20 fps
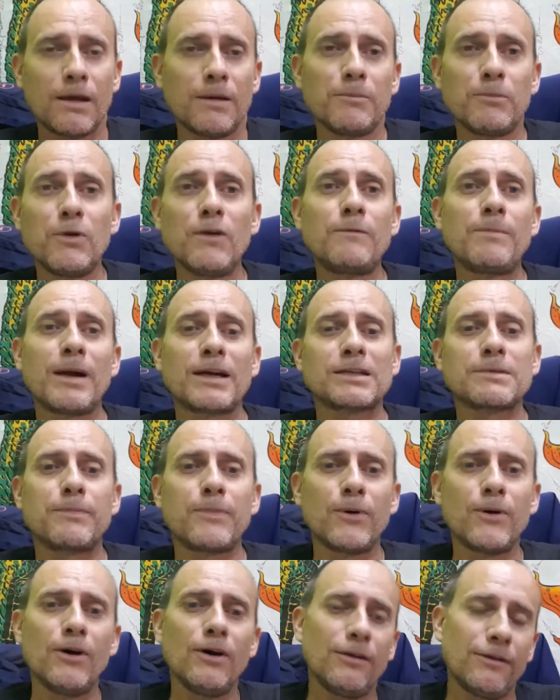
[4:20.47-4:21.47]
moved back to
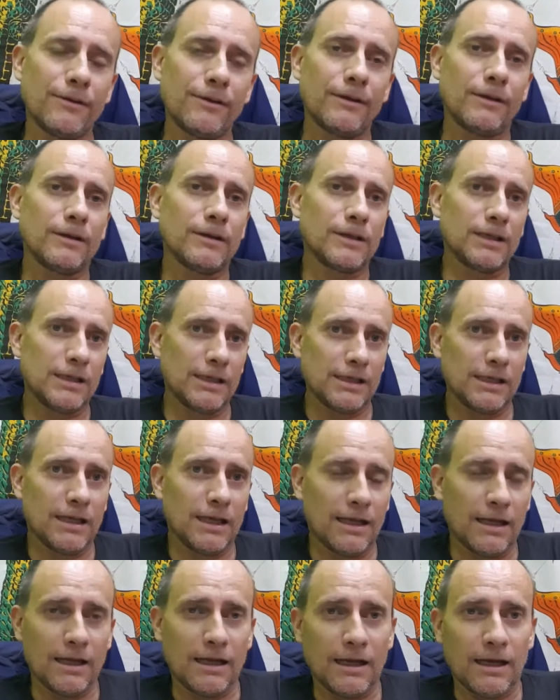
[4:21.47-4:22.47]
Perth.
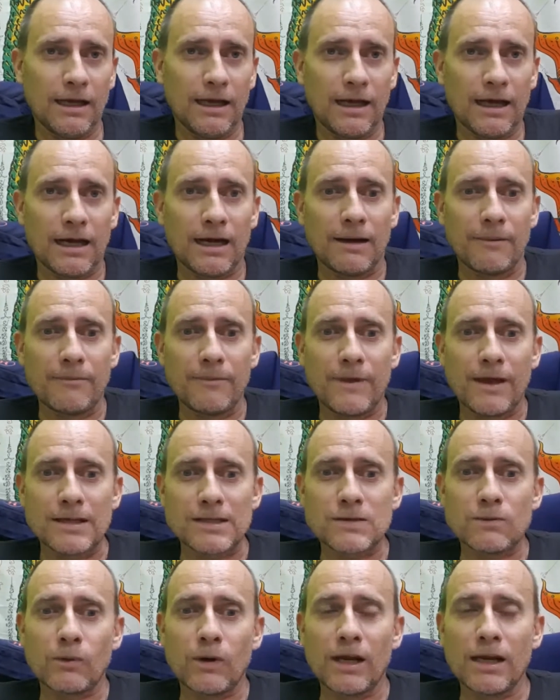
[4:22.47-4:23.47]

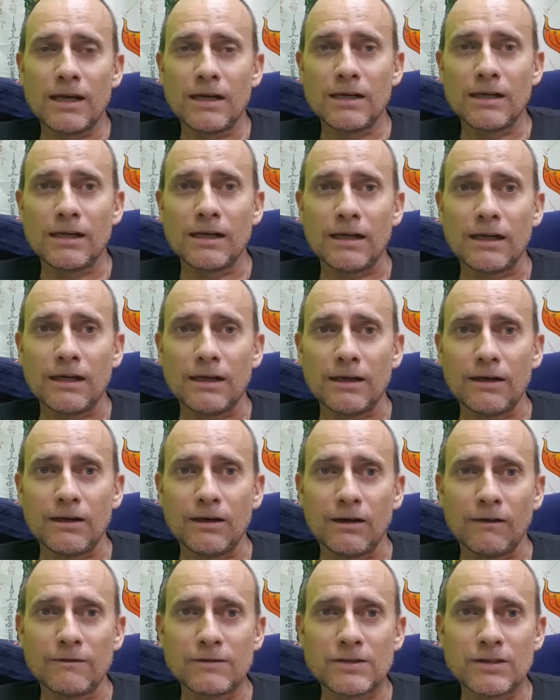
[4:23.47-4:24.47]
That's when
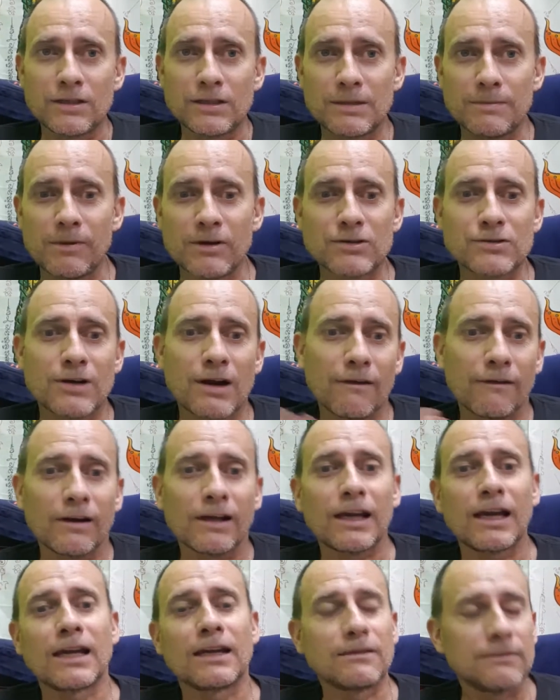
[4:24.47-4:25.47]
obviously I did my
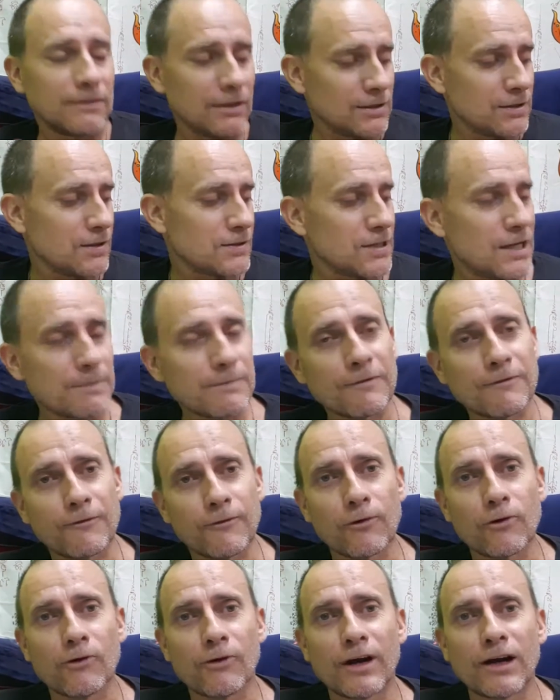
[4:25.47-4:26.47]
travelling, and as I said
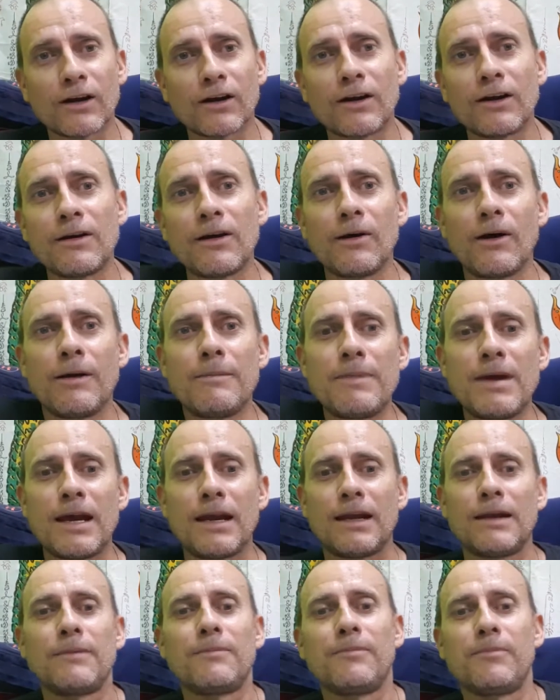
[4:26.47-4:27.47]
before, and I
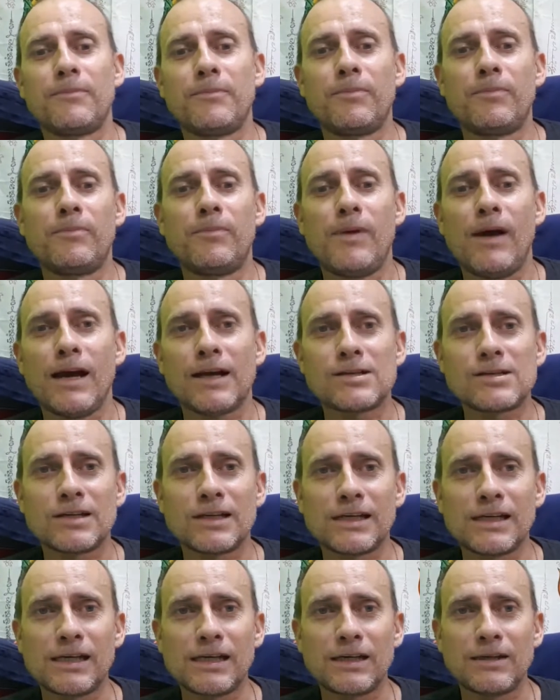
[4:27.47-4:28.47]
met
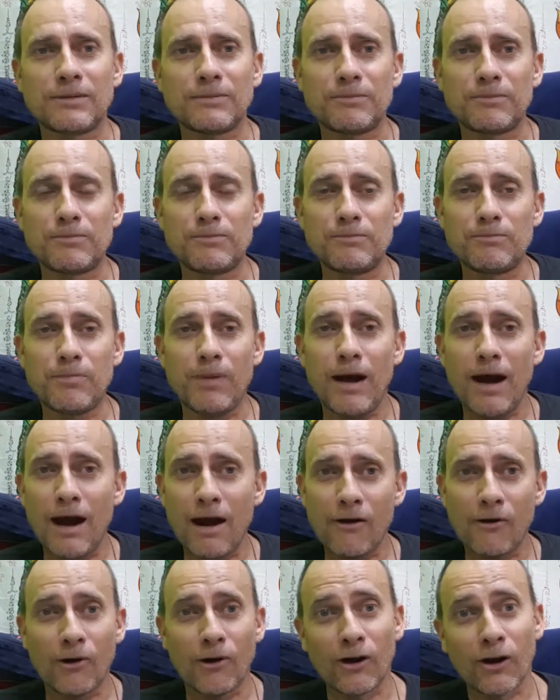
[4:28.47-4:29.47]
actually
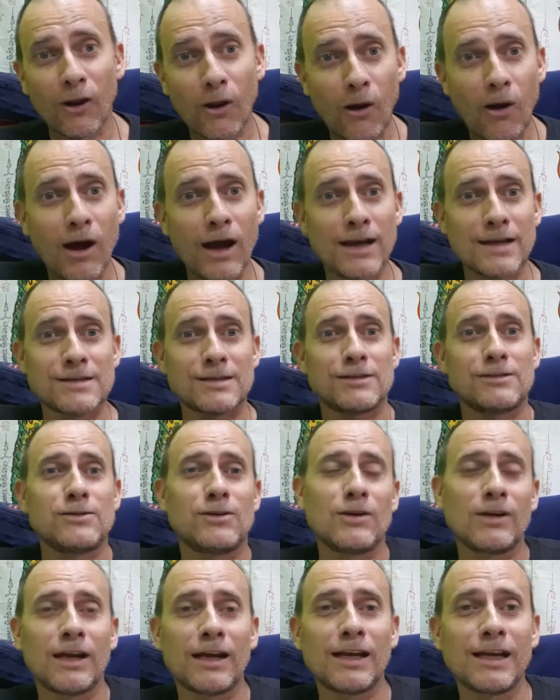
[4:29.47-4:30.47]
Pa online, as it
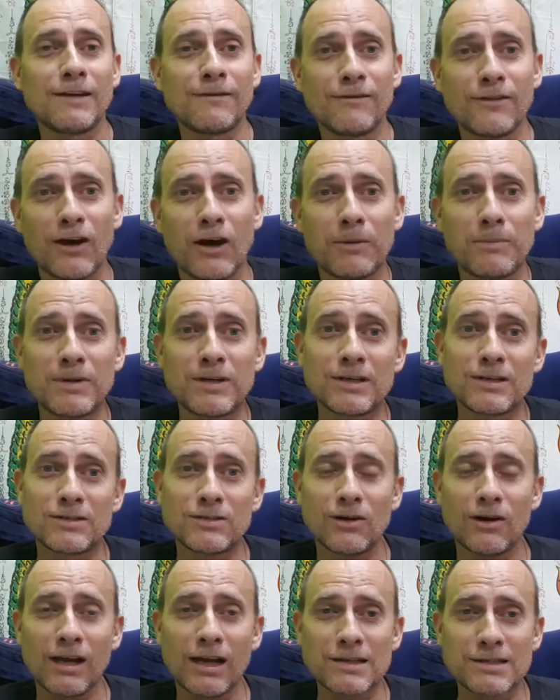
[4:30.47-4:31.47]
turned out. Even though I'd been to
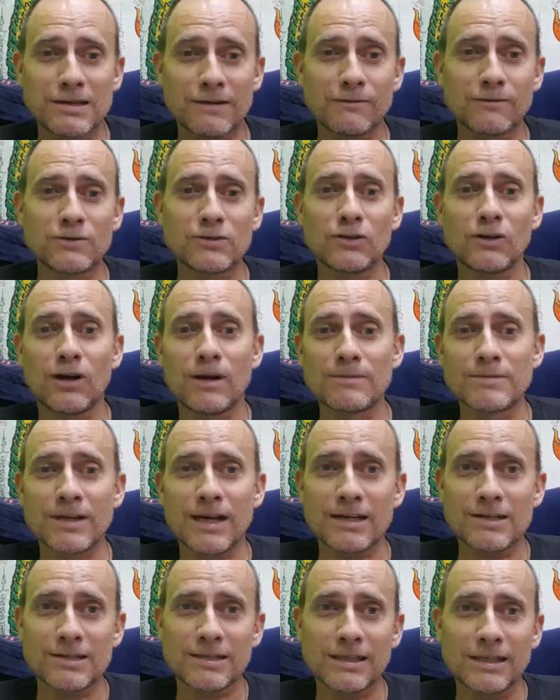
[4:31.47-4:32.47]
Thailand several times, I
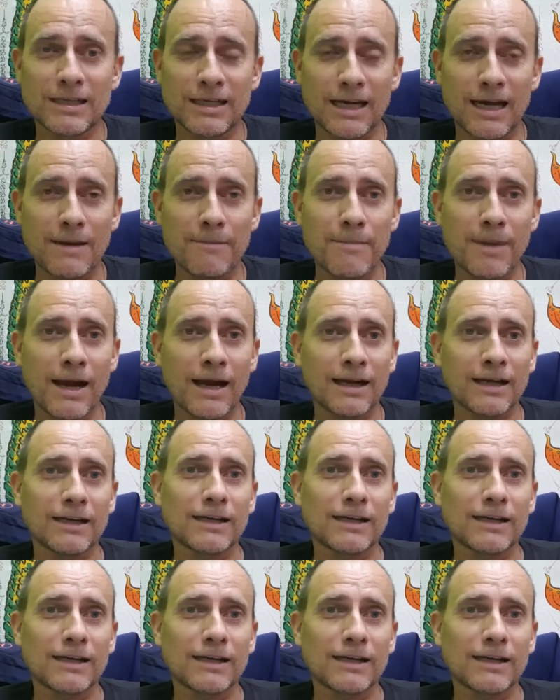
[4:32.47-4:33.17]
actually came back